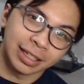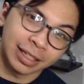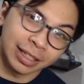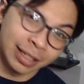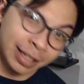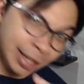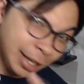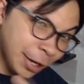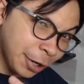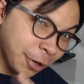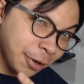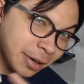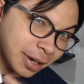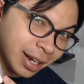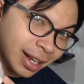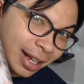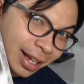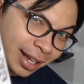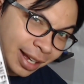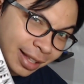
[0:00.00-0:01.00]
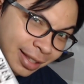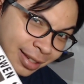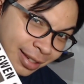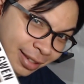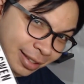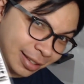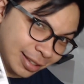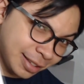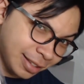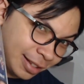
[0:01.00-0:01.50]
here it's
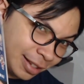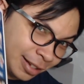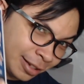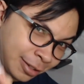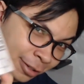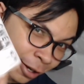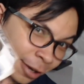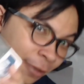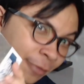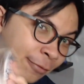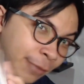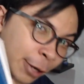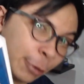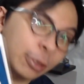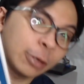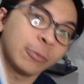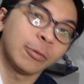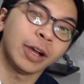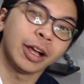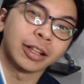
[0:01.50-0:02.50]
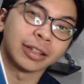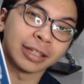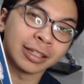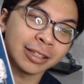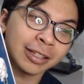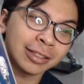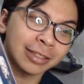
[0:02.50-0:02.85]
done very well.